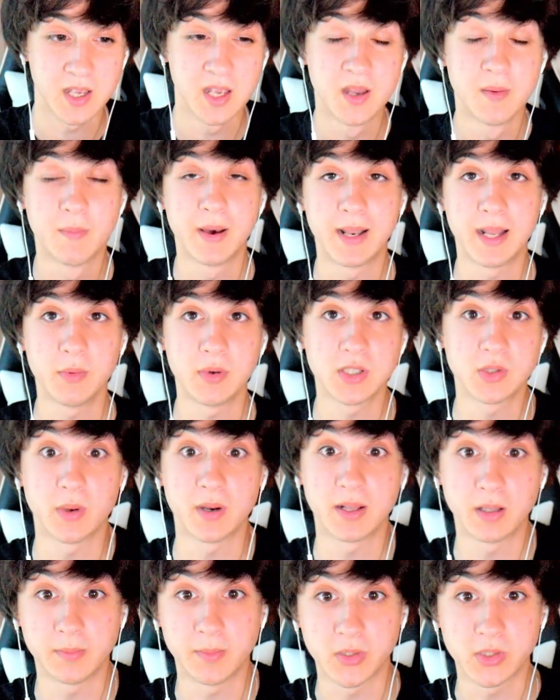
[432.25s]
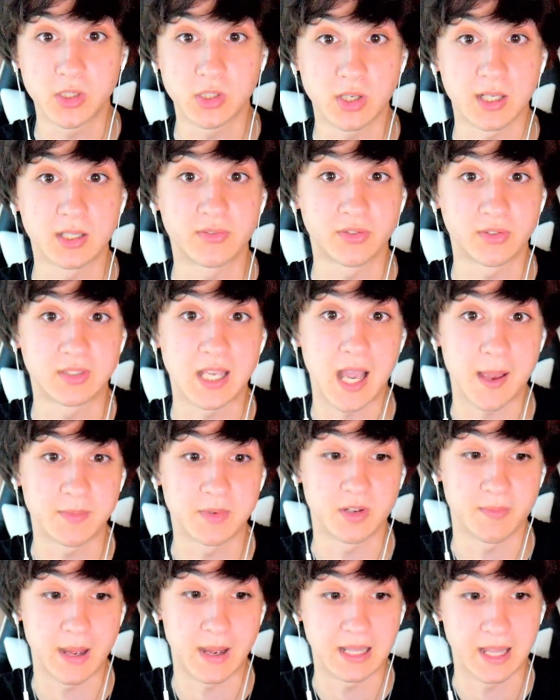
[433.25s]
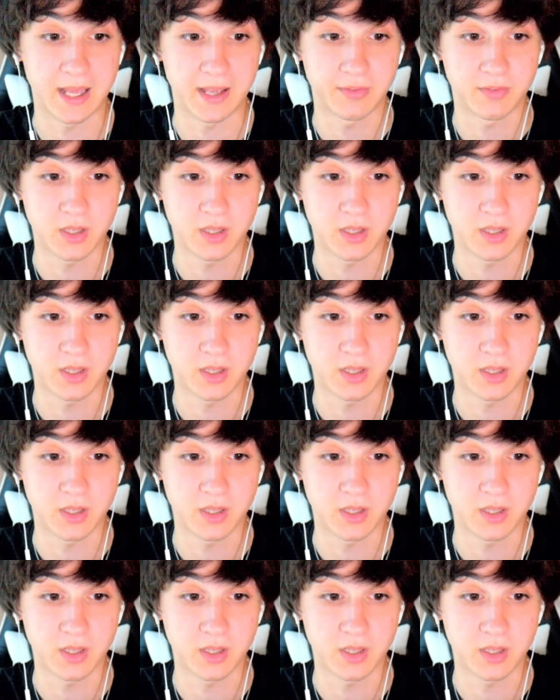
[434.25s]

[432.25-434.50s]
But it was one of the most stressful times of my life.